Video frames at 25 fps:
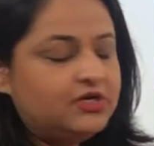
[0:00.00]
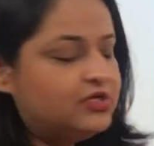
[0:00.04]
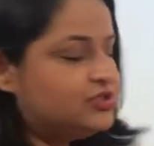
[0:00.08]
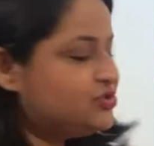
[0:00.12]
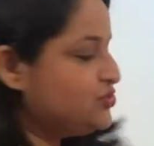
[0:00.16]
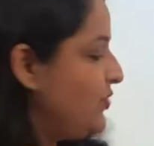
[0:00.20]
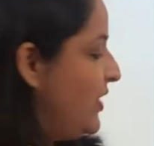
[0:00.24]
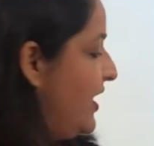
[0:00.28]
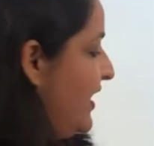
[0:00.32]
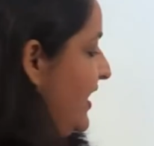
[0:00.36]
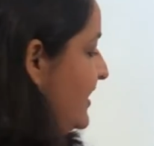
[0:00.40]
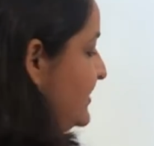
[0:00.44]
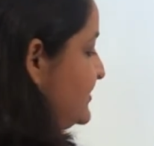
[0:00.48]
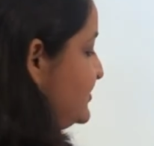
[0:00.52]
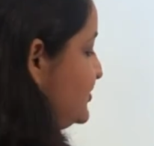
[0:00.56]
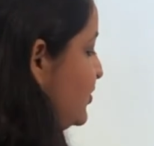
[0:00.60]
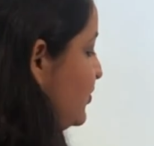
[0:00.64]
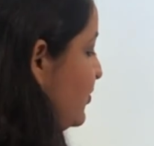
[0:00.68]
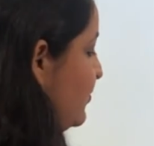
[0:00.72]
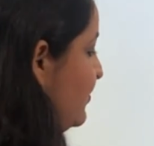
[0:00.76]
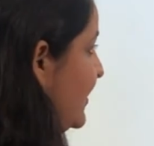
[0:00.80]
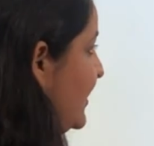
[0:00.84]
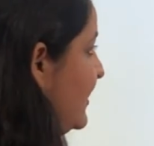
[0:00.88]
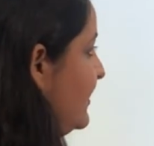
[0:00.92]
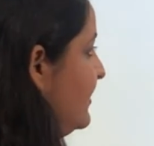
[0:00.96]
So our
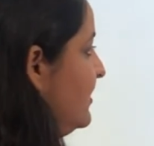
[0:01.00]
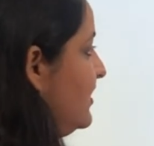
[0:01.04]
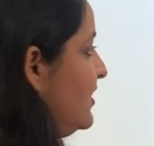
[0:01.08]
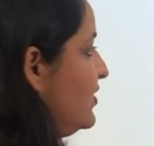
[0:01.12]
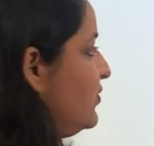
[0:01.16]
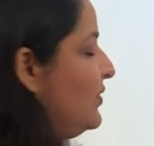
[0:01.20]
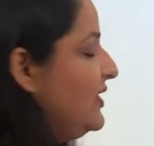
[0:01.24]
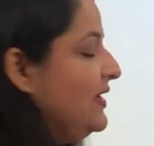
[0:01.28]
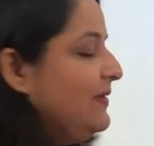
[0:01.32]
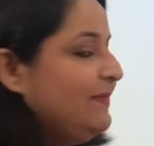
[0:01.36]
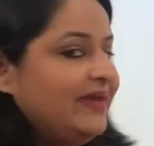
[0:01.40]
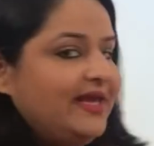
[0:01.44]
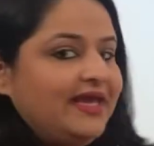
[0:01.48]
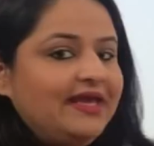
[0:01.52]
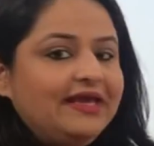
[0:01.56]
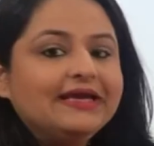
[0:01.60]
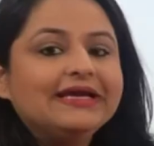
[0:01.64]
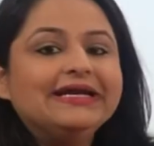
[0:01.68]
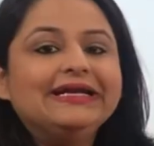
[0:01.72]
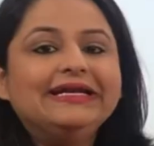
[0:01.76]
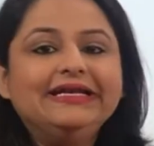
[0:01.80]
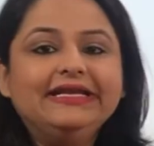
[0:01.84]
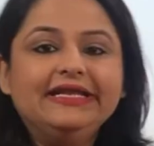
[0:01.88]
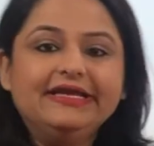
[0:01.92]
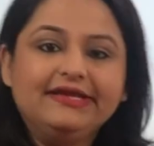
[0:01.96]
answer over here will be
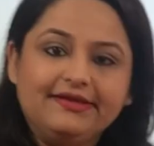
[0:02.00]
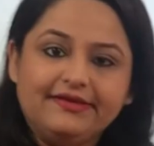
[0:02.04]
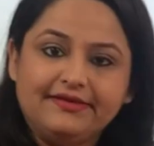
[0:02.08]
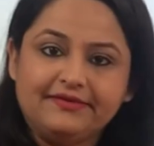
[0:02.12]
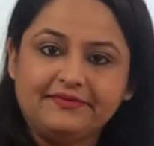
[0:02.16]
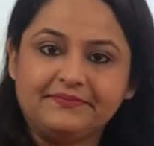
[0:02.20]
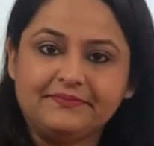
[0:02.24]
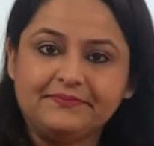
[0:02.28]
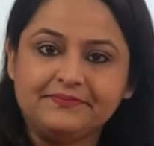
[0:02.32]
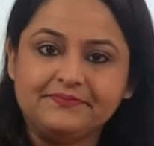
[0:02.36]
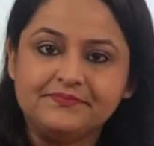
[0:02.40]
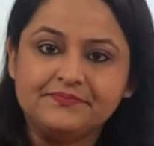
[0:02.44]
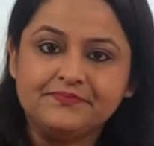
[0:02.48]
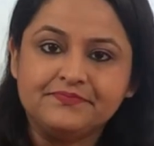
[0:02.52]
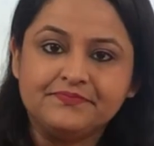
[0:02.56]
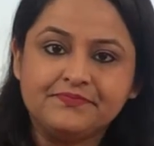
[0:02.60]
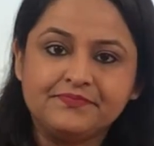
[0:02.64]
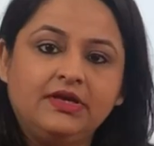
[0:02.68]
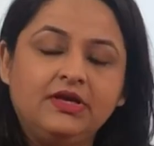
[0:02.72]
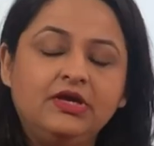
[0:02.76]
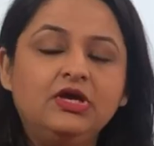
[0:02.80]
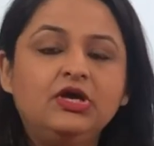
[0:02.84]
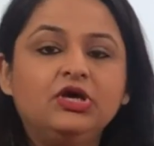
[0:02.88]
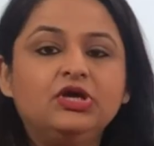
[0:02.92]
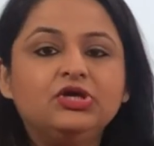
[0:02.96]
D.
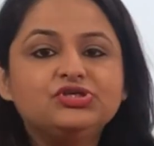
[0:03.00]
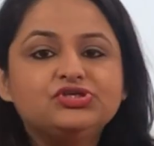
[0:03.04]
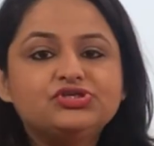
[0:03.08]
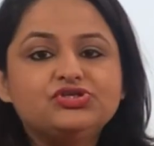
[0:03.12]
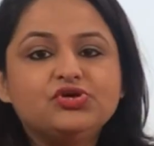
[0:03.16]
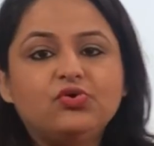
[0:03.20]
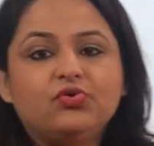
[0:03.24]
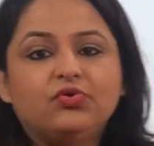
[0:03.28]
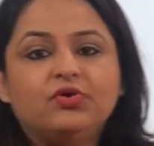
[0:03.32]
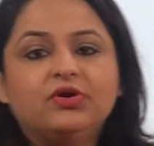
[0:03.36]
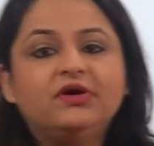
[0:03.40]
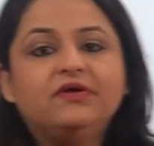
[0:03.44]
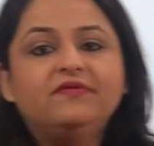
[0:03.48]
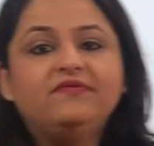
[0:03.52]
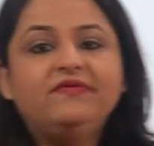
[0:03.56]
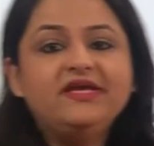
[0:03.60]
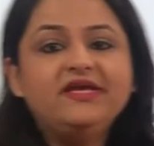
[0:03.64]
So